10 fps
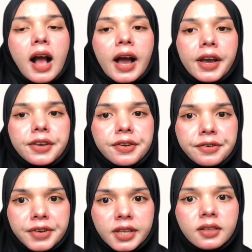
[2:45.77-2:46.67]

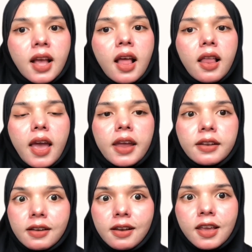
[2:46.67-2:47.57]
hiring,
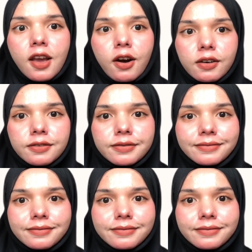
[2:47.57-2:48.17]
and layoff.